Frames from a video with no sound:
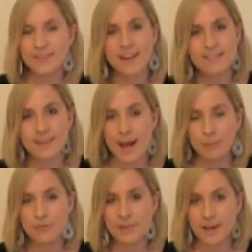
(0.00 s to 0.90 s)
Take some
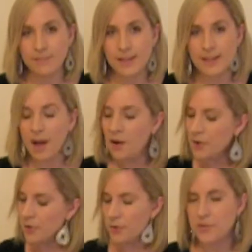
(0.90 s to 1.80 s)
apple cider vinegar
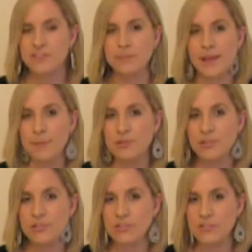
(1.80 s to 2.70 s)
or some lemon
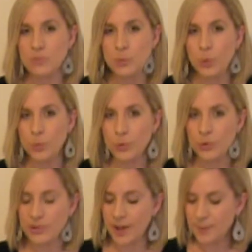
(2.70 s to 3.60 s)
juice and some warm
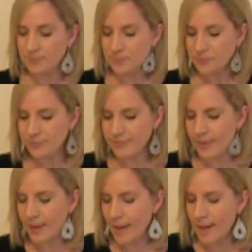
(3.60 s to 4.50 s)
water.
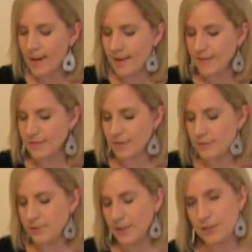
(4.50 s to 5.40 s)
So
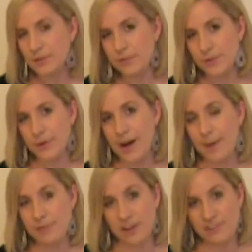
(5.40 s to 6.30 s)
it's really good for
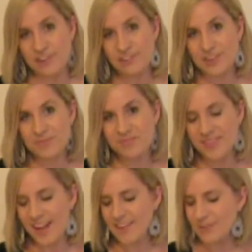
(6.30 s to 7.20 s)

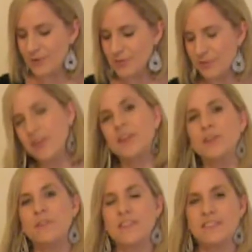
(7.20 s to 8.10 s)
digestion. It's also
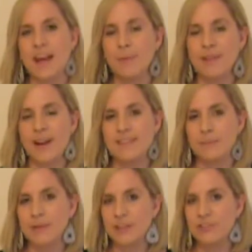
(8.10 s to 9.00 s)
really good for
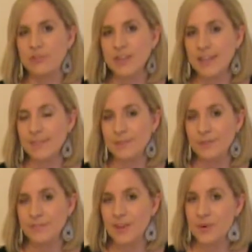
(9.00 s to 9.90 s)
stabilising blood sugar
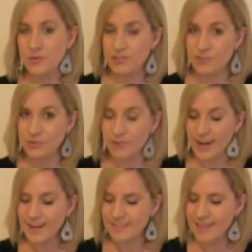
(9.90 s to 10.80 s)
levels, which is
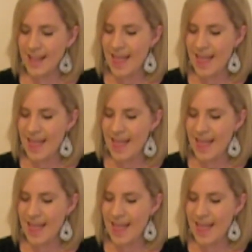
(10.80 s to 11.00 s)
great.